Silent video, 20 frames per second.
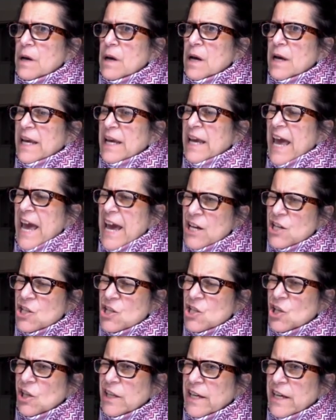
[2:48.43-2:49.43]

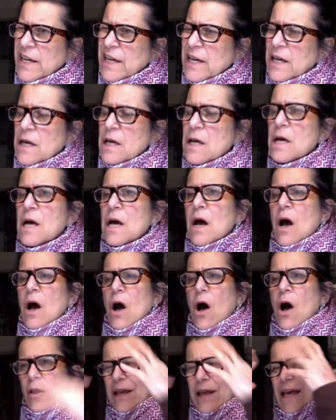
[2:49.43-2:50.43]
occasionally
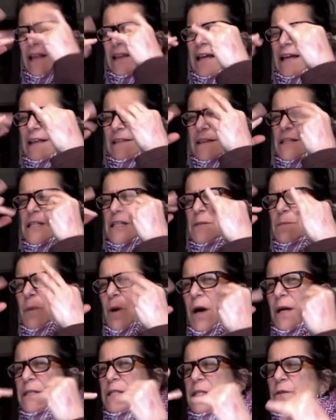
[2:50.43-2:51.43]
I'll get like these
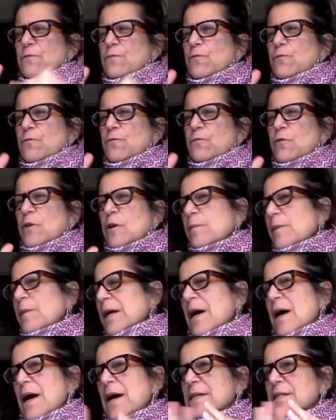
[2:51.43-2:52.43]
spots in front of my
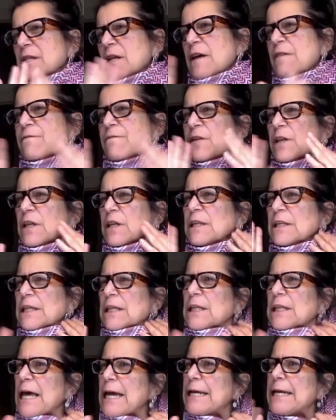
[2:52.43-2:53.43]
eyes, and I feel a
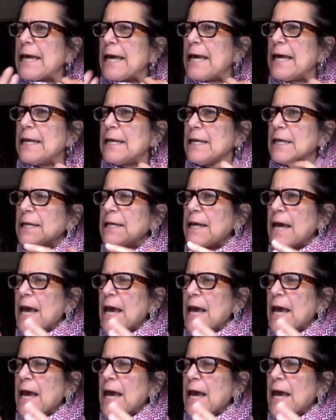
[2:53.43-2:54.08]
little lightheaded,